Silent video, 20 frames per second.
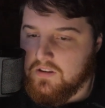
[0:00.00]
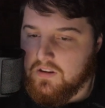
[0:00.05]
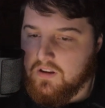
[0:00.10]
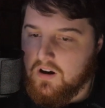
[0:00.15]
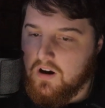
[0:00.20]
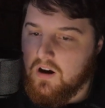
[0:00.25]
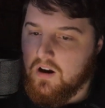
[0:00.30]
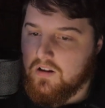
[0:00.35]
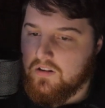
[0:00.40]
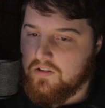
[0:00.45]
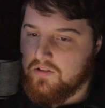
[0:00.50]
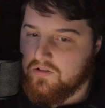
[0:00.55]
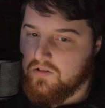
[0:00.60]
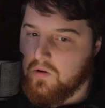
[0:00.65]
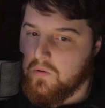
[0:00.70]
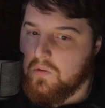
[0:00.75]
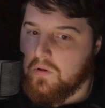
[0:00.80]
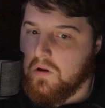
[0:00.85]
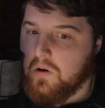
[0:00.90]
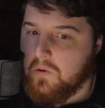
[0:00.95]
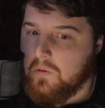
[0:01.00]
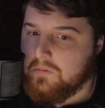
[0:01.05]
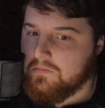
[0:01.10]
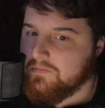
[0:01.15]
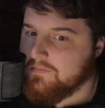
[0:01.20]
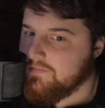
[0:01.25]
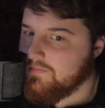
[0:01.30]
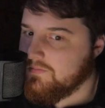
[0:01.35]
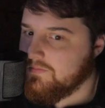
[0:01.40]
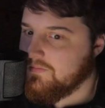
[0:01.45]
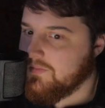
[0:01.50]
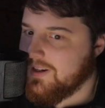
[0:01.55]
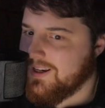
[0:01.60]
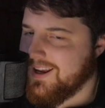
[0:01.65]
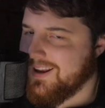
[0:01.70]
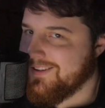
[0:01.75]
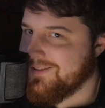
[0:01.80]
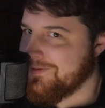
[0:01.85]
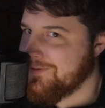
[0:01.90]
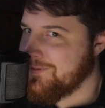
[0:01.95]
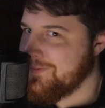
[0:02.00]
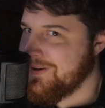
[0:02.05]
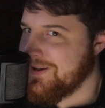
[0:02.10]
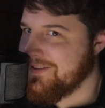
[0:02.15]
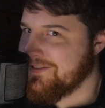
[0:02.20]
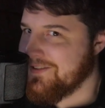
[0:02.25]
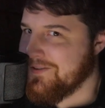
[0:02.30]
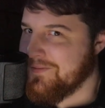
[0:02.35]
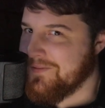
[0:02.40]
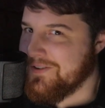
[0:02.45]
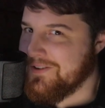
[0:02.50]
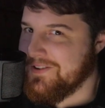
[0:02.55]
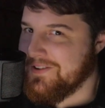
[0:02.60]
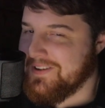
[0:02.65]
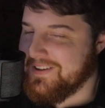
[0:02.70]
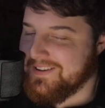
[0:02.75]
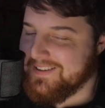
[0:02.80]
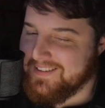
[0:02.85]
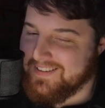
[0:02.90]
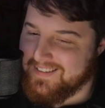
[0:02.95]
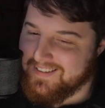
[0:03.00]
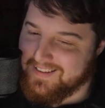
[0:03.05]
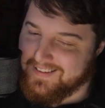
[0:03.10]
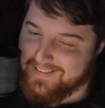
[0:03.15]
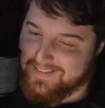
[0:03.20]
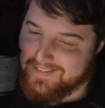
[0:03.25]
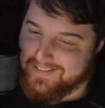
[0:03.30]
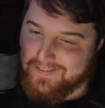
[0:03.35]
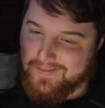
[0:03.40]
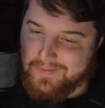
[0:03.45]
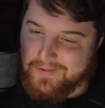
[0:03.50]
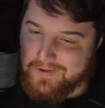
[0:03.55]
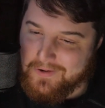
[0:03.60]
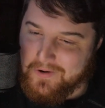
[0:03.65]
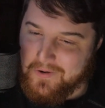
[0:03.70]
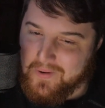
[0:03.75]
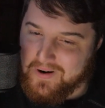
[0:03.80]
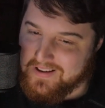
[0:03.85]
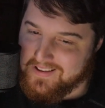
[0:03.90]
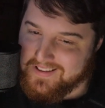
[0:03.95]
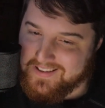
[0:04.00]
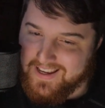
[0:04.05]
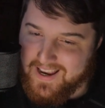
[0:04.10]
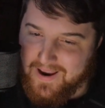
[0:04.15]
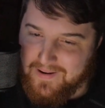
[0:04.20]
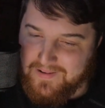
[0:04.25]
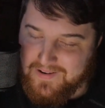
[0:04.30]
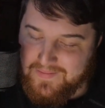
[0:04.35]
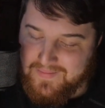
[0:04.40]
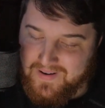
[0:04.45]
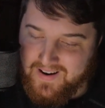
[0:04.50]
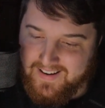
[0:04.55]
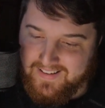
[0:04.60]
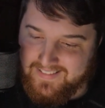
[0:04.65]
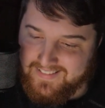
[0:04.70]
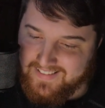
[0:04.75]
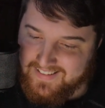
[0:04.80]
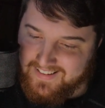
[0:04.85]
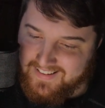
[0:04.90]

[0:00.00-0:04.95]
Han Solo, I guess, would be someone you could, that's someone who quickly came to mind.